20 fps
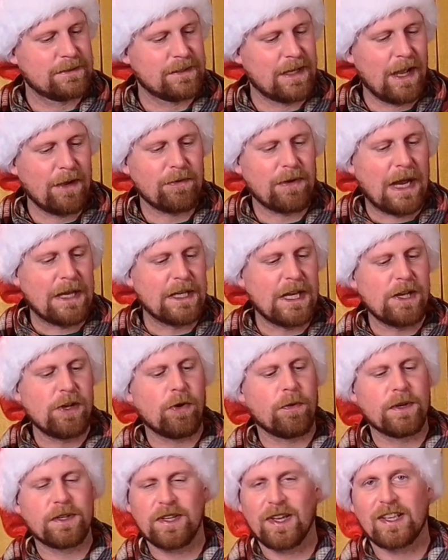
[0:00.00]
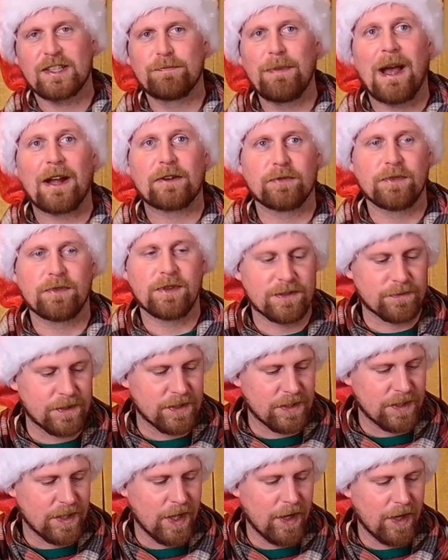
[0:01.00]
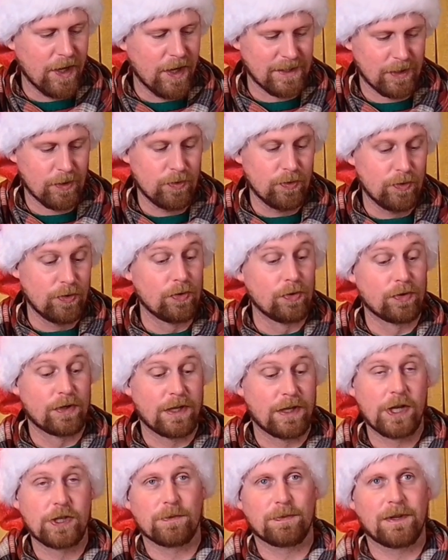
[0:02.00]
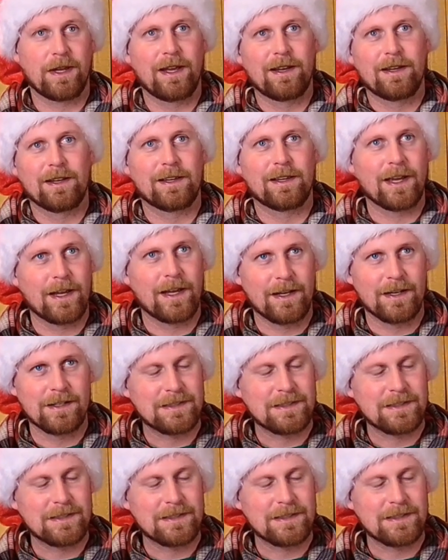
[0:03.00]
I, I didn't know what to expect with this one. You know, it's like, ooh, ketchup candy cane.